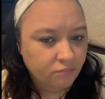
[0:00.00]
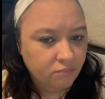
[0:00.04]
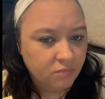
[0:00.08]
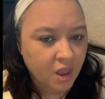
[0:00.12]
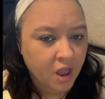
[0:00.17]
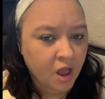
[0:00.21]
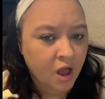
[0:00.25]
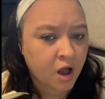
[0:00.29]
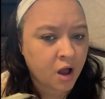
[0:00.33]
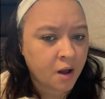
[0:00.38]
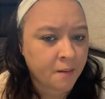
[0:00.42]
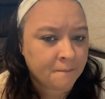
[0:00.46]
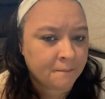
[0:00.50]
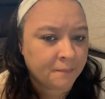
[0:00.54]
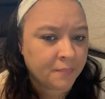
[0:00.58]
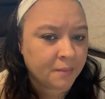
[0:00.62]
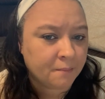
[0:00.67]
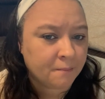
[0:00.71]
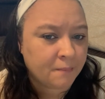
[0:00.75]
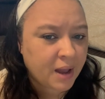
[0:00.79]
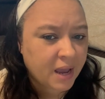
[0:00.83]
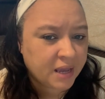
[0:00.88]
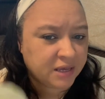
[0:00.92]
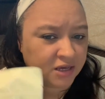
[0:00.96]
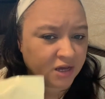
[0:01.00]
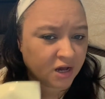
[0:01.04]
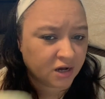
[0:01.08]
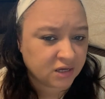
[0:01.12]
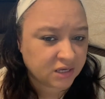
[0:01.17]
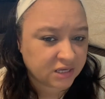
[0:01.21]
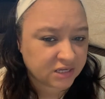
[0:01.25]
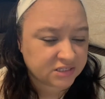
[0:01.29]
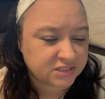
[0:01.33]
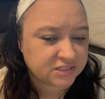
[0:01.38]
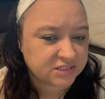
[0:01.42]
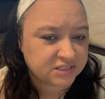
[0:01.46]
um, my
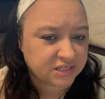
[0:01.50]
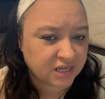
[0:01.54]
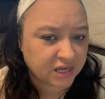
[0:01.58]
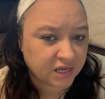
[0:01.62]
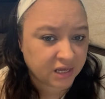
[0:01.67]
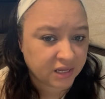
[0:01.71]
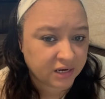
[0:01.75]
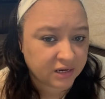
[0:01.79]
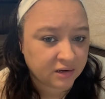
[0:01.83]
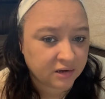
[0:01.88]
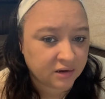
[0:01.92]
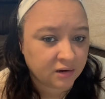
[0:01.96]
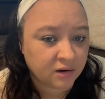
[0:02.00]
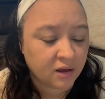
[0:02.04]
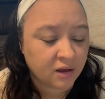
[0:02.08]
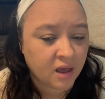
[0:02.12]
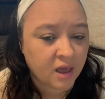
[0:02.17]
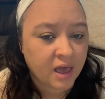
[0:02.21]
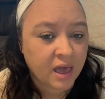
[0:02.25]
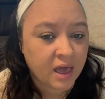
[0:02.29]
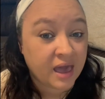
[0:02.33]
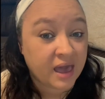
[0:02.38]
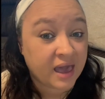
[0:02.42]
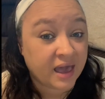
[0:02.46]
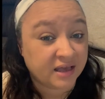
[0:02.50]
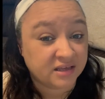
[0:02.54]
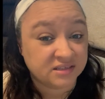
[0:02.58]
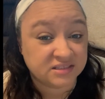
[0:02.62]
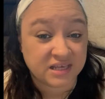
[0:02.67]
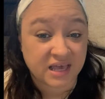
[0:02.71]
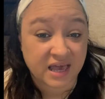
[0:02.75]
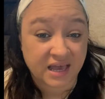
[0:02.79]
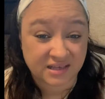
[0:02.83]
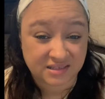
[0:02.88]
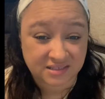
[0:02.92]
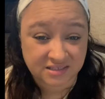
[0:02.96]
youngest son has
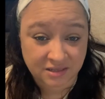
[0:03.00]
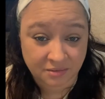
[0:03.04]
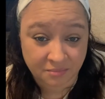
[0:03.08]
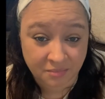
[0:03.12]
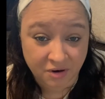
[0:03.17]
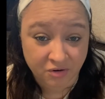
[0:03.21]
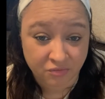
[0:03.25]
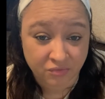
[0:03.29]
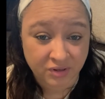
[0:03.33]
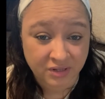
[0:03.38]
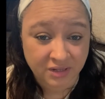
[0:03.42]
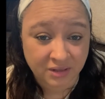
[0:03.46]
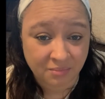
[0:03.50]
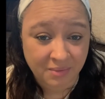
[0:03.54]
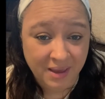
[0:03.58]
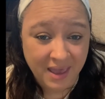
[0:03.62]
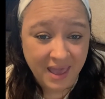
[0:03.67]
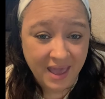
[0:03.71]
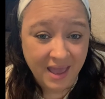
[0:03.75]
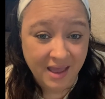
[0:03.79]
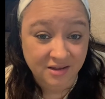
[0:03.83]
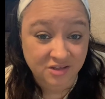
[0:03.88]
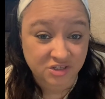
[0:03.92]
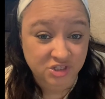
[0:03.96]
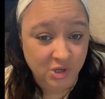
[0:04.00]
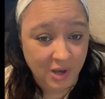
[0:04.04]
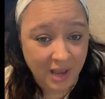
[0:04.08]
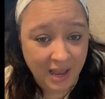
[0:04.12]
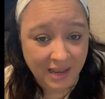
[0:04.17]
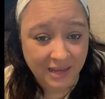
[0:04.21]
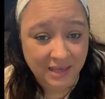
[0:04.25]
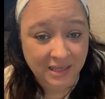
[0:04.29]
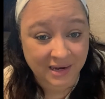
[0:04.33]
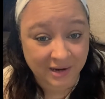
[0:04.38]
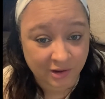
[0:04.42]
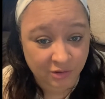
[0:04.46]
eczema really bad, so
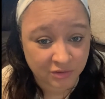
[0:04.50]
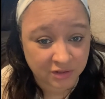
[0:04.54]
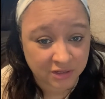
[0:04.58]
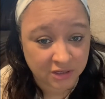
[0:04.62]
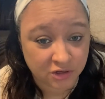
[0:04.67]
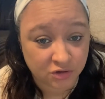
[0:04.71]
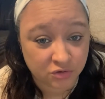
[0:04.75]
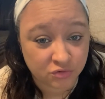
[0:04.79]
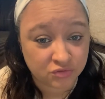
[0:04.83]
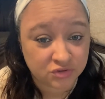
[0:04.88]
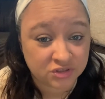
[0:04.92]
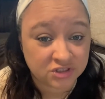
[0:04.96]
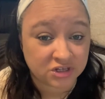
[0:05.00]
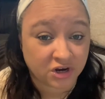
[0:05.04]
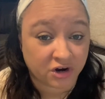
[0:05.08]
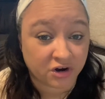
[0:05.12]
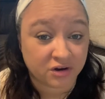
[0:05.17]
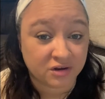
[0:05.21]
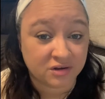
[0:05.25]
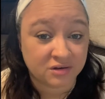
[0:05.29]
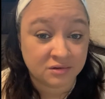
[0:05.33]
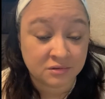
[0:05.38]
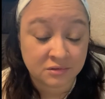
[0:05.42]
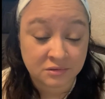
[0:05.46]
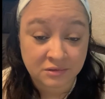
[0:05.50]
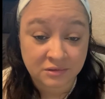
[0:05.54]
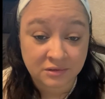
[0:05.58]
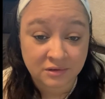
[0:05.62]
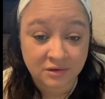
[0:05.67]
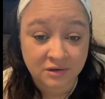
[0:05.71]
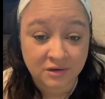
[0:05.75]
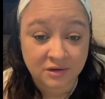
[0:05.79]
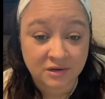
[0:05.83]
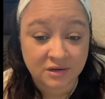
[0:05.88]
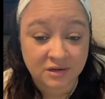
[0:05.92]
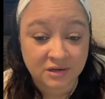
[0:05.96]
I can only use certain
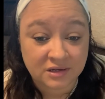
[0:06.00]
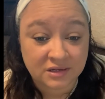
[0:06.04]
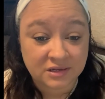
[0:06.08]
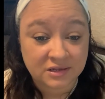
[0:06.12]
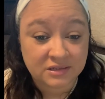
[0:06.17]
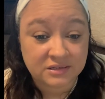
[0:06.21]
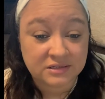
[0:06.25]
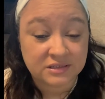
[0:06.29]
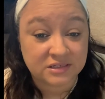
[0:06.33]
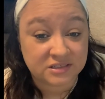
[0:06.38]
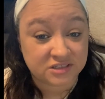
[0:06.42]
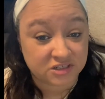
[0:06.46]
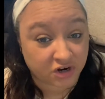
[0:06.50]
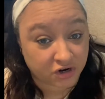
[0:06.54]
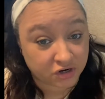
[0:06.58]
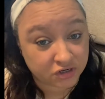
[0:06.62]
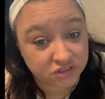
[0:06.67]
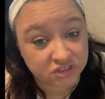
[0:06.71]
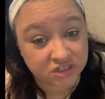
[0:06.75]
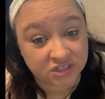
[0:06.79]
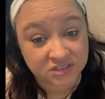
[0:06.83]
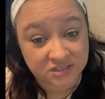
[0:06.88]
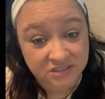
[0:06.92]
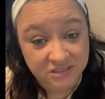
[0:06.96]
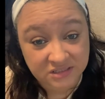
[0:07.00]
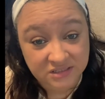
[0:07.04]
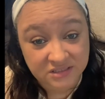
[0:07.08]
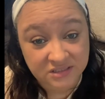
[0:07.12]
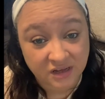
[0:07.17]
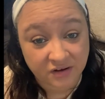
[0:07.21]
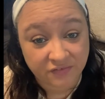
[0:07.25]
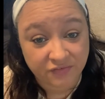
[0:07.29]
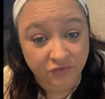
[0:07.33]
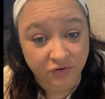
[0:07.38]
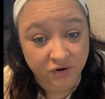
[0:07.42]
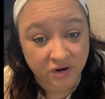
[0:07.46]
detergents and
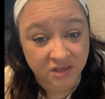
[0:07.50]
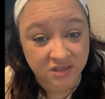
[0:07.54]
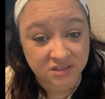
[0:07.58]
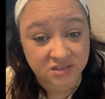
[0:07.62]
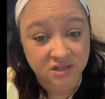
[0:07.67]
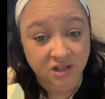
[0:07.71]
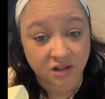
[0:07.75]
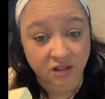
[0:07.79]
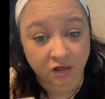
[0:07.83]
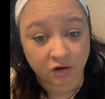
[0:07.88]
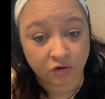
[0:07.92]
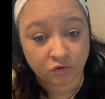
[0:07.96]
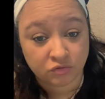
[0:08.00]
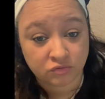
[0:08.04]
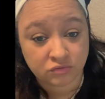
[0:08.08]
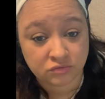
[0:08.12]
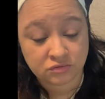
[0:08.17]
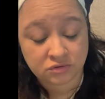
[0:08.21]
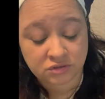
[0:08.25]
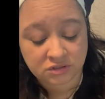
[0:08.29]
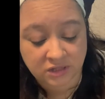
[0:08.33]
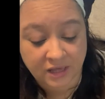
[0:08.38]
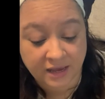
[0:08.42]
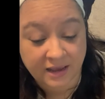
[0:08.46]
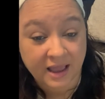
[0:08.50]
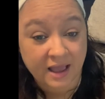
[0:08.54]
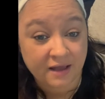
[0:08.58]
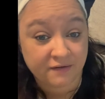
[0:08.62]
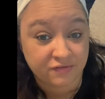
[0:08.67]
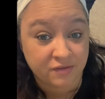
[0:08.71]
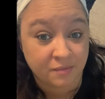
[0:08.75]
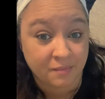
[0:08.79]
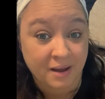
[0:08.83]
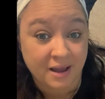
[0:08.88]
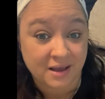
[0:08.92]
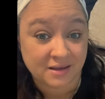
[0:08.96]
stuff on his clothes. Like, I have
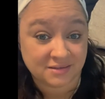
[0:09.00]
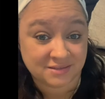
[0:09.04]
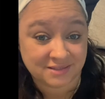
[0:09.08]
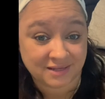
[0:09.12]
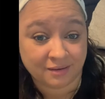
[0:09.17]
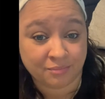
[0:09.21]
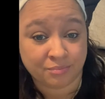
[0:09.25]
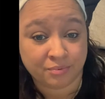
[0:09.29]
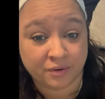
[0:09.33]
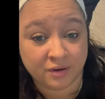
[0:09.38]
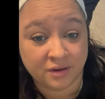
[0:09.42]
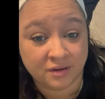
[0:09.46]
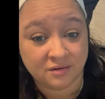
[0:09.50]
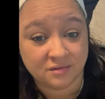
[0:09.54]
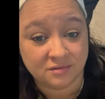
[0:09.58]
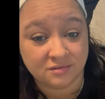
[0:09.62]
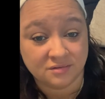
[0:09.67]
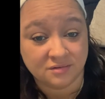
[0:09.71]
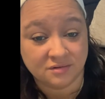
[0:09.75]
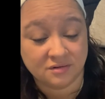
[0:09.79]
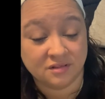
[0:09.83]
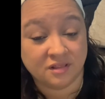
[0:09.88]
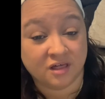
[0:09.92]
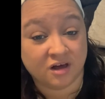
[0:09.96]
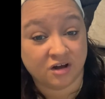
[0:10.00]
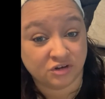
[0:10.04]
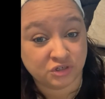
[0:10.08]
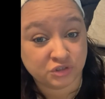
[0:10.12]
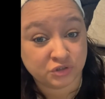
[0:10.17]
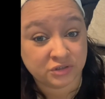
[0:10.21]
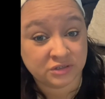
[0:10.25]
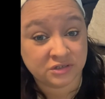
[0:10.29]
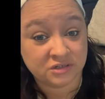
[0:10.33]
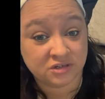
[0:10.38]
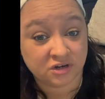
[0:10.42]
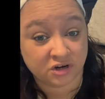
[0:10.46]
to buy a separate
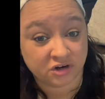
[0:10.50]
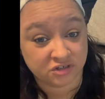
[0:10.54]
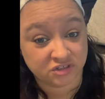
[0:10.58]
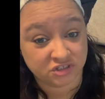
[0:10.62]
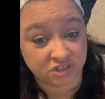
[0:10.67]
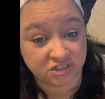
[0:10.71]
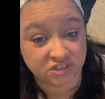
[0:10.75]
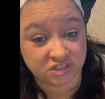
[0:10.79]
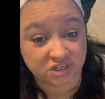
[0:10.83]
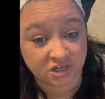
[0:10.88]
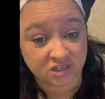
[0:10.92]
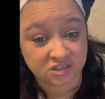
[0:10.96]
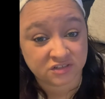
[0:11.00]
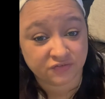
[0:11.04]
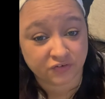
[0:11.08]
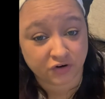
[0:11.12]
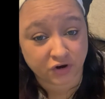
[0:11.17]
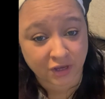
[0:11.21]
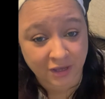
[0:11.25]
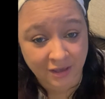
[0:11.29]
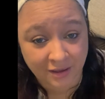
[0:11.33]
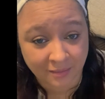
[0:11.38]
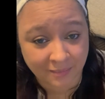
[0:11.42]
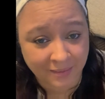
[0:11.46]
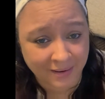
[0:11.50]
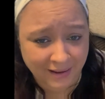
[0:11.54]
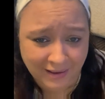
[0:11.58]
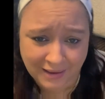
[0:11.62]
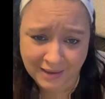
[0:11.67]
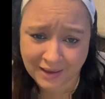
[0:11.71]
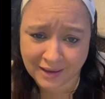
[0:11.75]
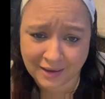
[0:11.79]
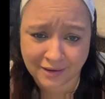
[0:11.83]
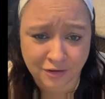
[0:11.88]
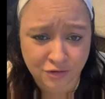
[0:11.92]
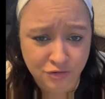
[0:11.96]
laundry detergent just for him, and I
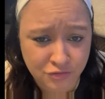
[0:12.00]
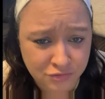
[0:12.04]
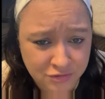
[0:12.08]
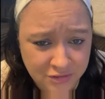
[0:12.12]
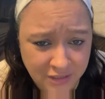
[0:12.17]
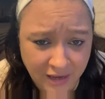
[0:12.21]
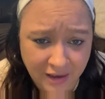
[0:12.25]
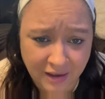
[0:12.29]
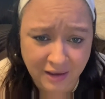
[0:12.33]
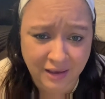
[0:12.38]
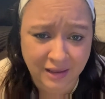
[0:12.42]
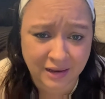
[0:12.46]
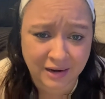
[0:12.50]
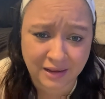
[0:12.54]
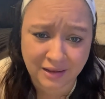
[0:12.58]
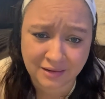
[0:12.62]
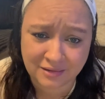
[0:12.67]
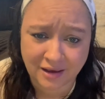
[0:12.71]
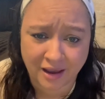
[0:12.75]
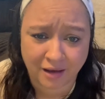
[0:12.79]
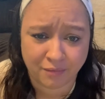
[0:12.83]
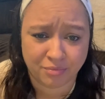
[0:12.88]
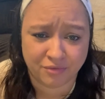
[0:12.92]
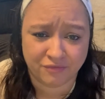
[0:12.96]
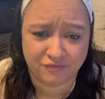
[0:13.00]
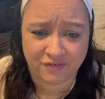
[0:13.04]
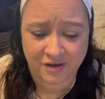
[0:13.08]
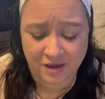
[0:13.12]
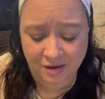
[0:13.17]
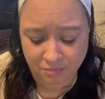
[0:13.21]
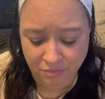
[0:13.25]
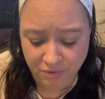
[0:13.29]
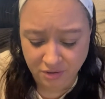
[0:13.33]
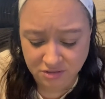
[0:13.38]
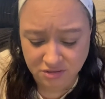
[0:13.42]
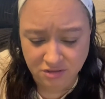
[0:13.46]
can't use like any type of
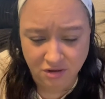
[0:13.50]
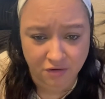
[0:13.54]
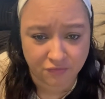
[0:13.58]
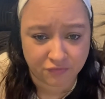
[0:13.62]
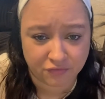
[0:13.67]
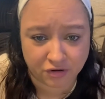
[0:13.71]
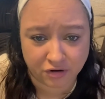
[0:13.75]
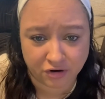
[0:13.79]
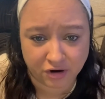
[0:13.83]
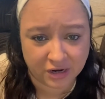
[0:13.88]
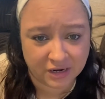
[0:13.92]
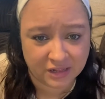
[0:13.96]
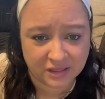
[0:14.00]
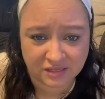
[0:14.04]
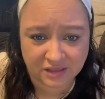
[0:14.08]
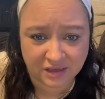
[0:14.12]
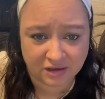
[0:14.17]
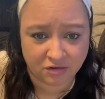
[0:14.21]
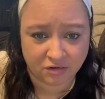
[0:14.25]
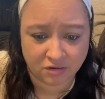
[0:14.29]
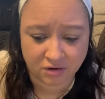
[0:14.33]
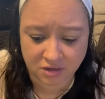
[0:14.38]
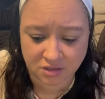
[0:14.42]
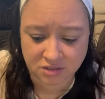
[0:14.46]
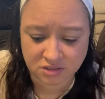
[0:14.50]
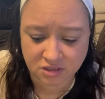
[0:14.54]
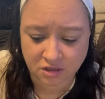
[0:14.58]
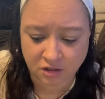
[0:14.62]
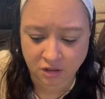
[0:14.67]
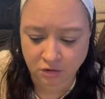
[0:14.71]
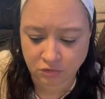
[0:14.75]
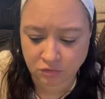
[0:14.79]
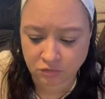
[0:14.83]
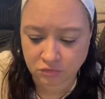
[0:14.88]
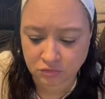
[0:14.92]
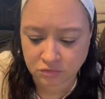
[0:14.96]
fabric softener or anything on his
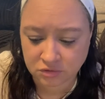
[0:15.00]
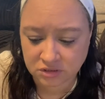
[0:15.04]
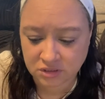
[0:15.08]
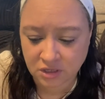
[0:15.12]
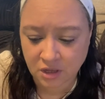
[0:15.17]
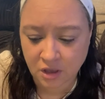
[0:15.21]
clothes.